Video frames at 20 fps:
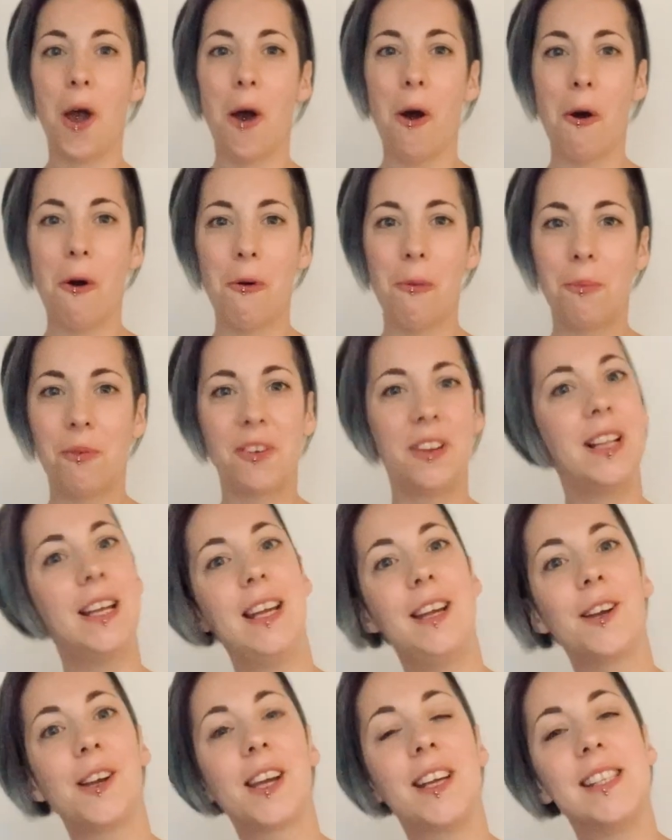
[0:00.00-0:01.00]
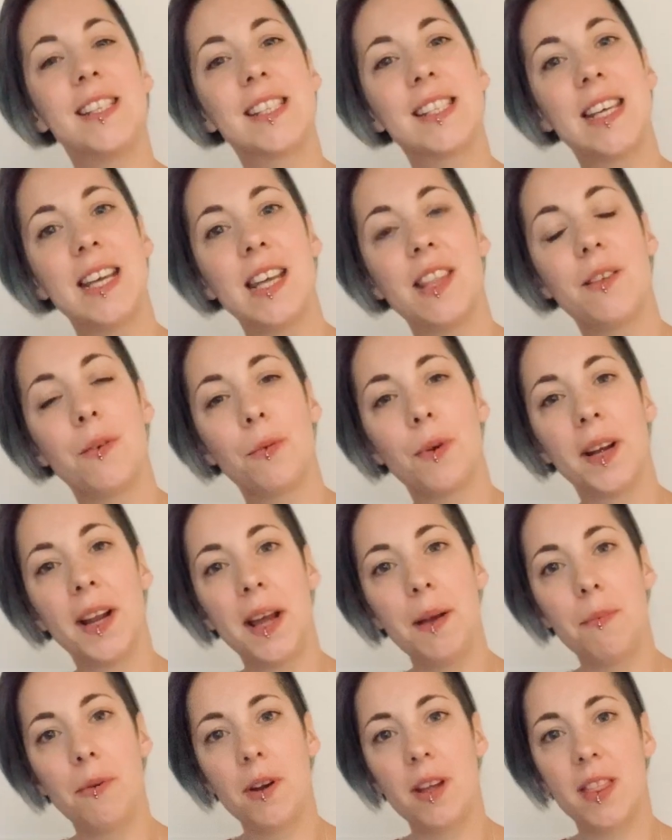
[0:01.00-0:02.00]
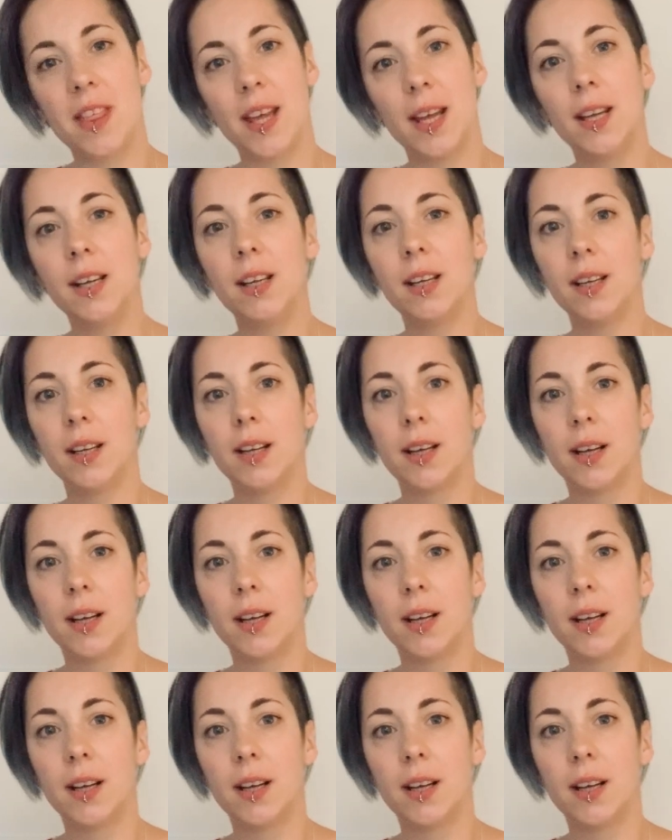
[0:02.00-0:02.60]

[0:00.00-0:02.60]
hopefully you can see that when I breathe in,